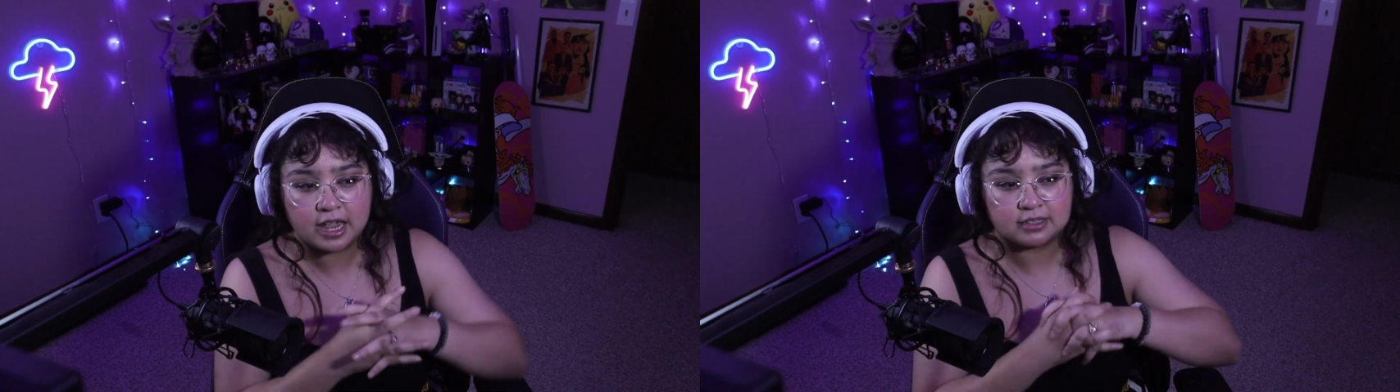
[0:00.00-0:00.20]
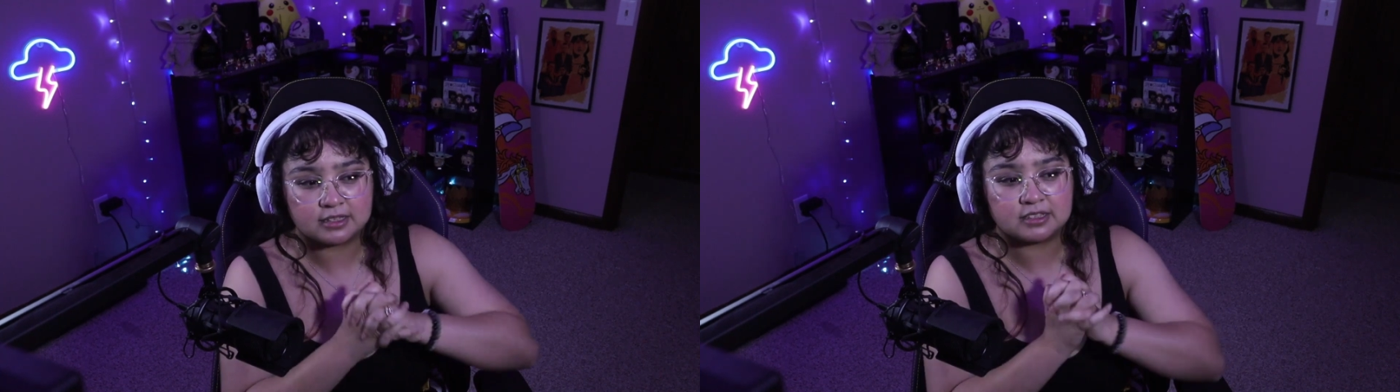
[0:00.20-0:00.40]

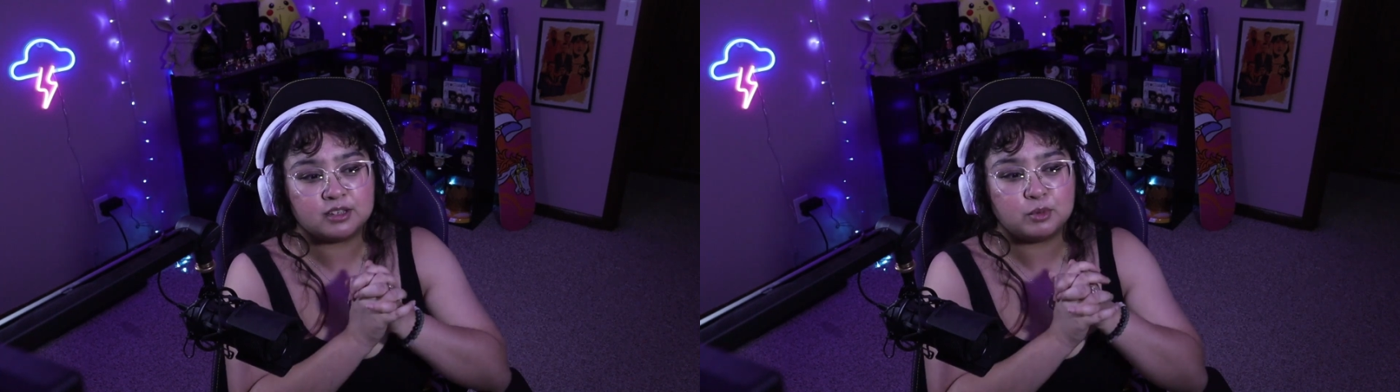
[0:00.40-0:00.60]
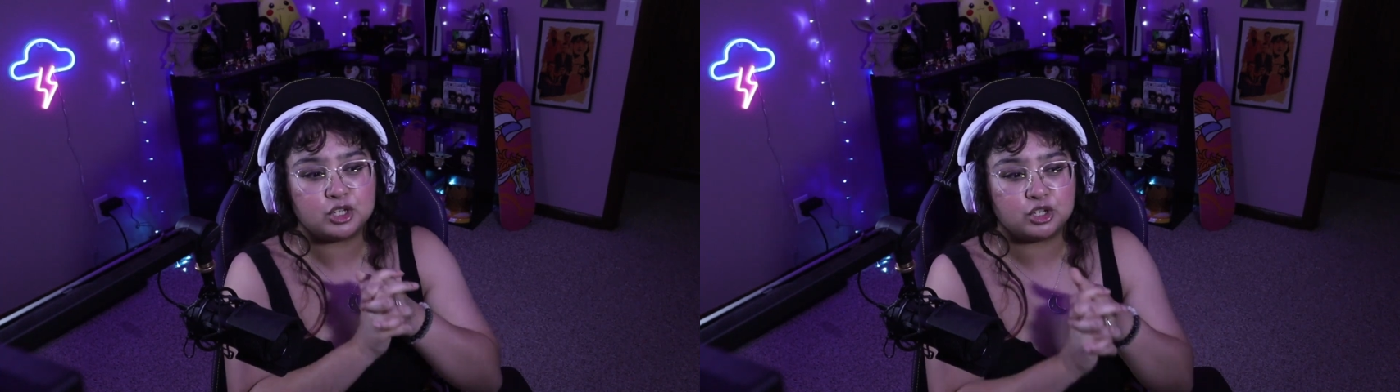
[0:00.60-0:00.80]
Since
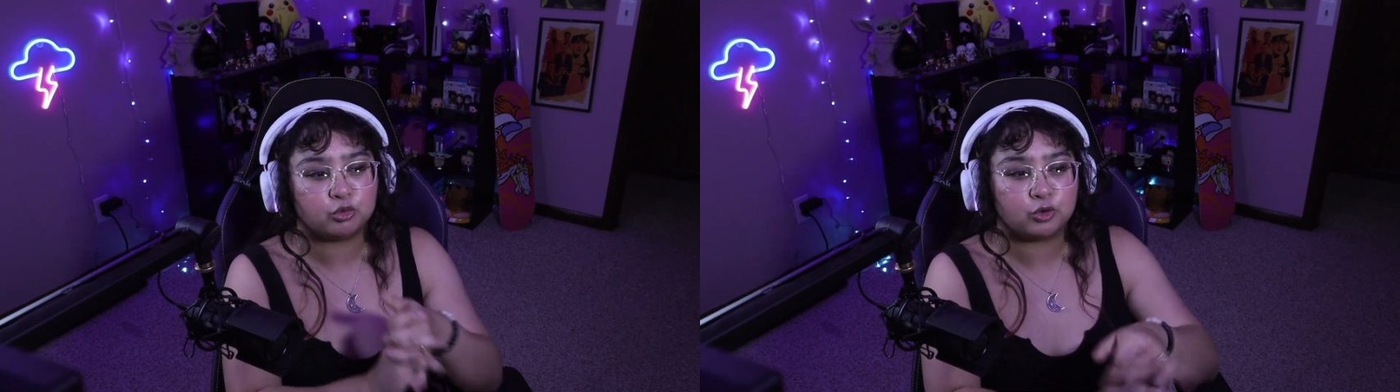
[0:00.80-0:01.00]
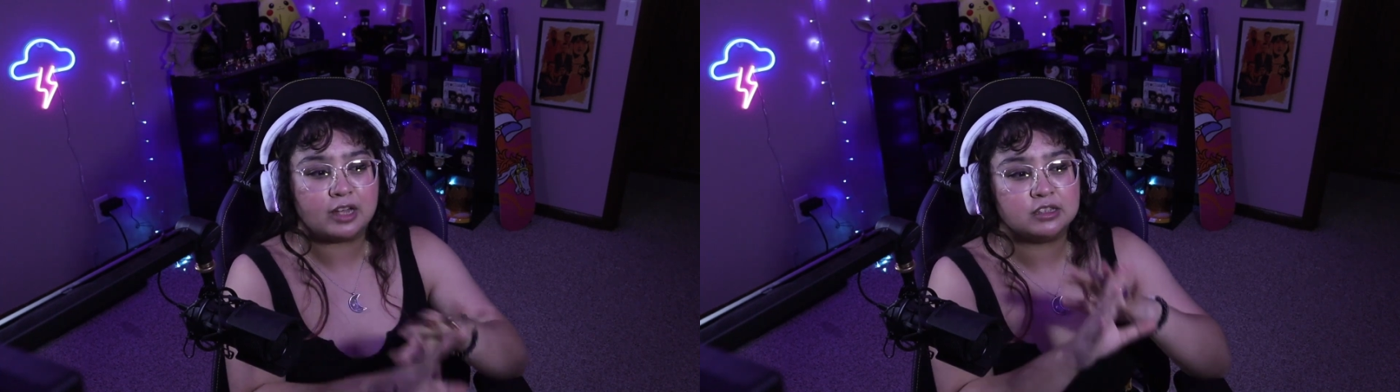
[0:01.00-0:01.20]
Dimitri
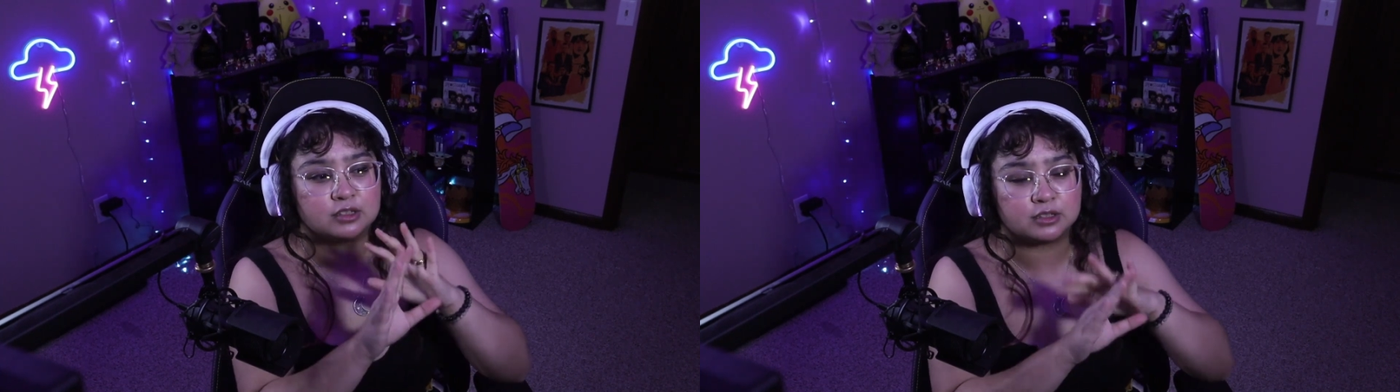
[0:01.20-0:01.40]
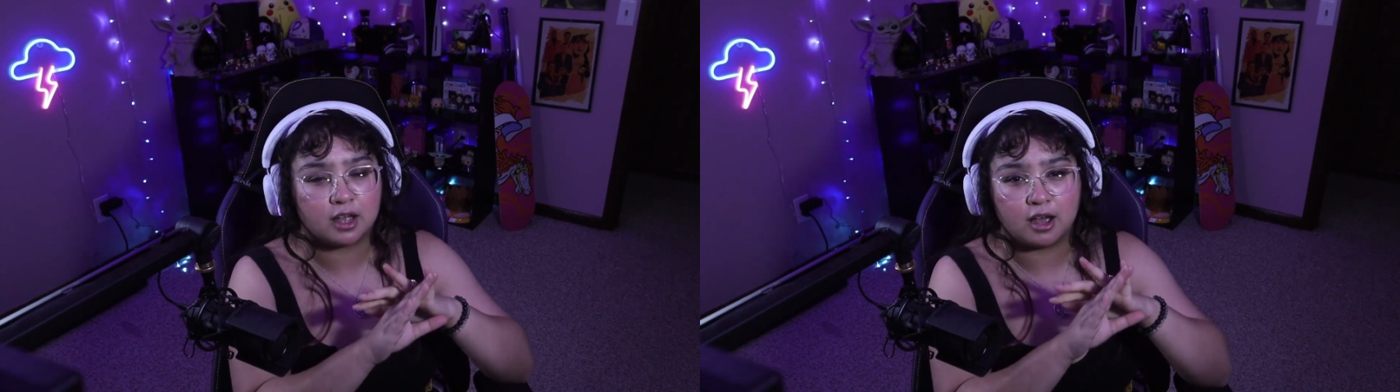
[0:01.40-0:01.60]

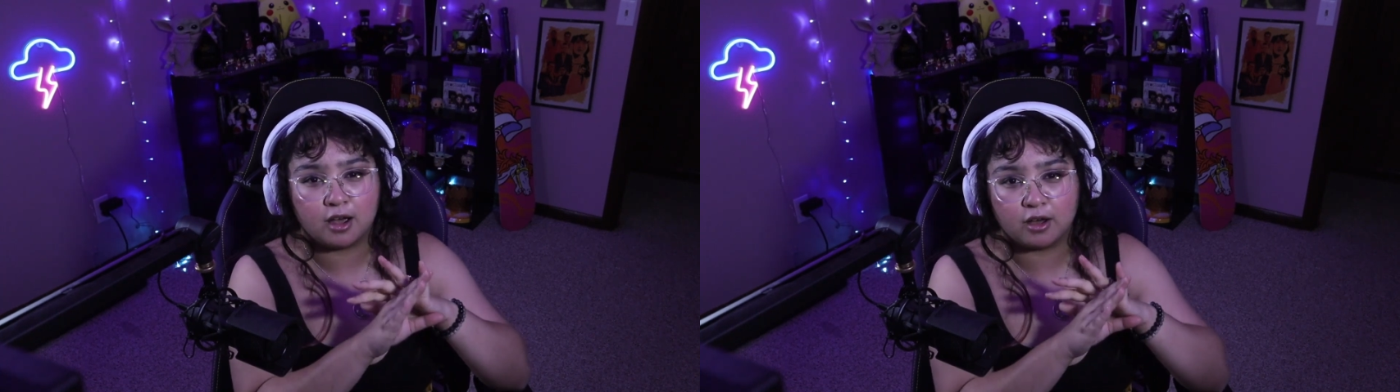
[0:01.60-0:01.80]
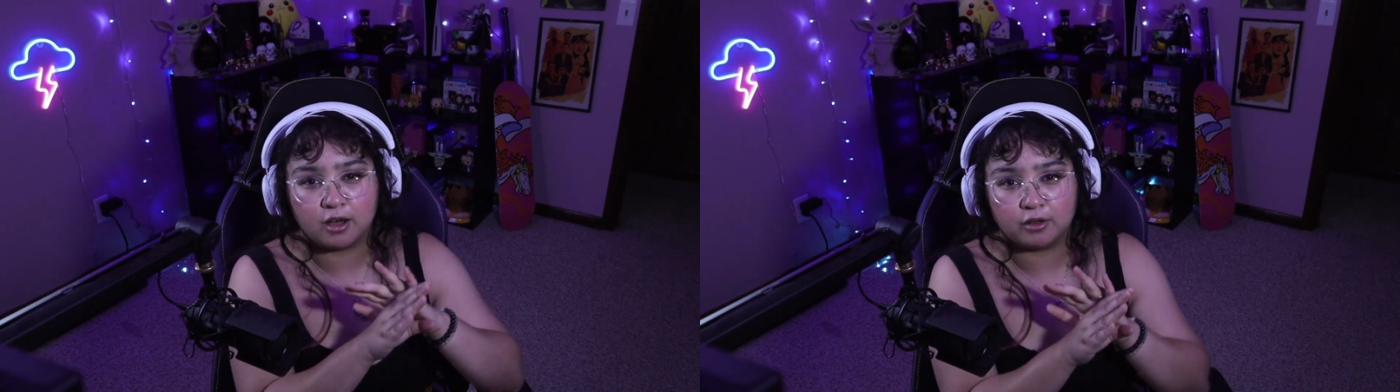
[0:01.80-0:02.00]
runs
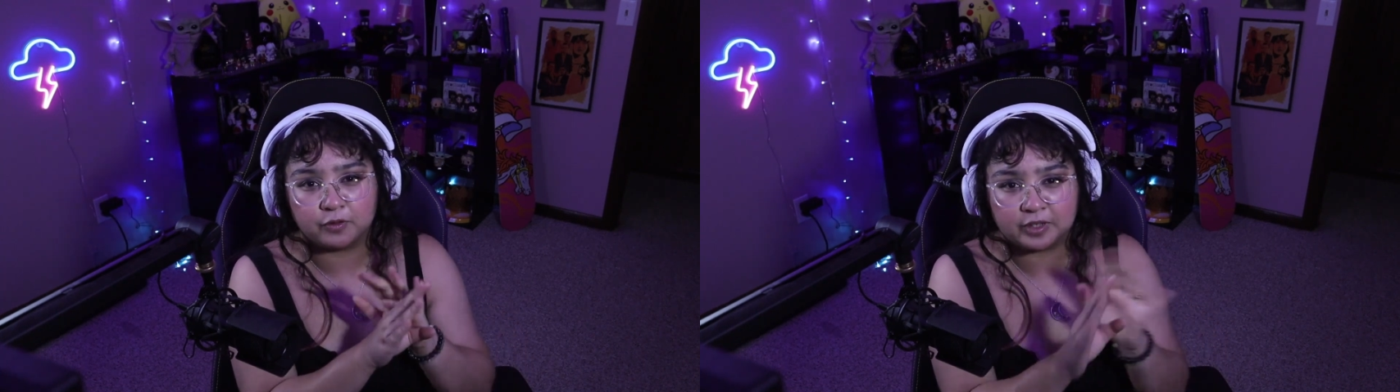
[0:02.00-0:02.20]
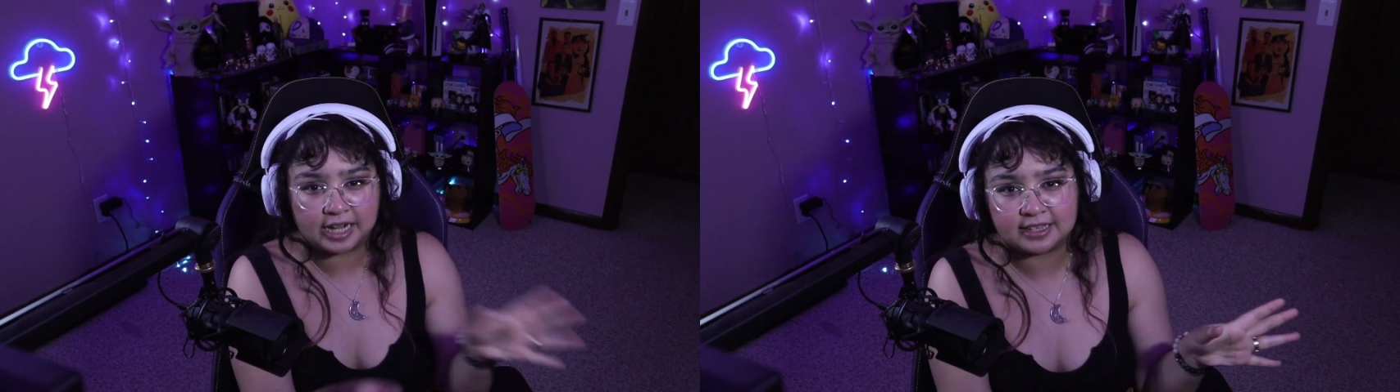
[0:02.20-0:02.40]

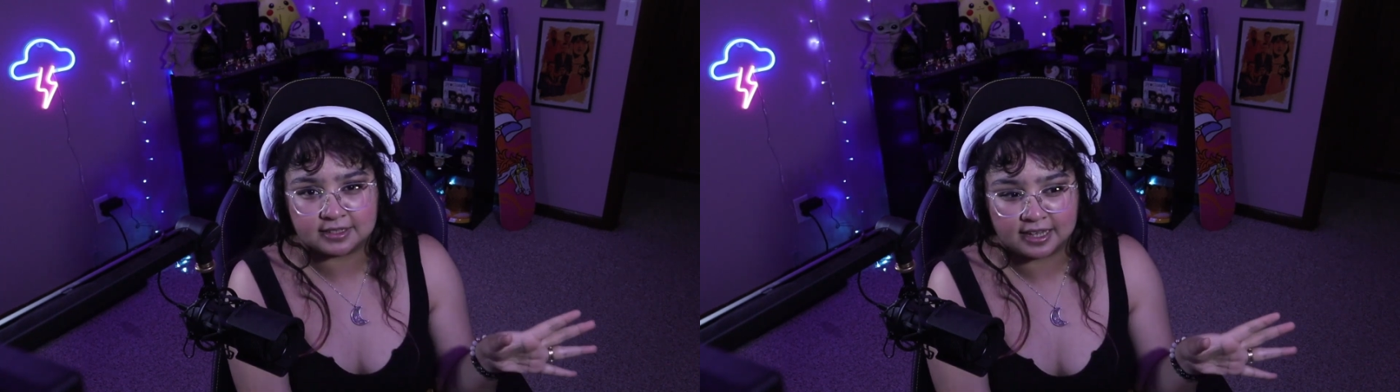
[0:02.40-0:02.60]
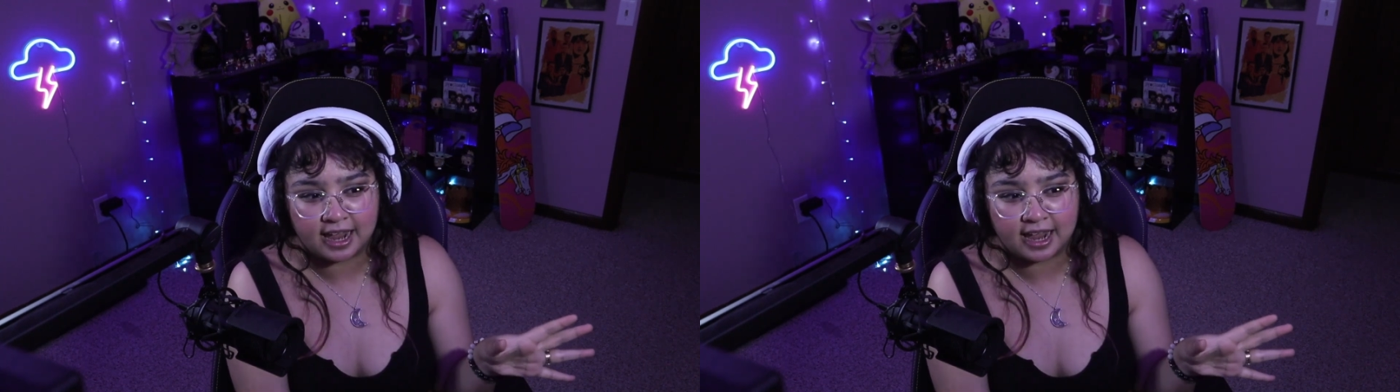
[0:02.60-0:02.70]
Firenze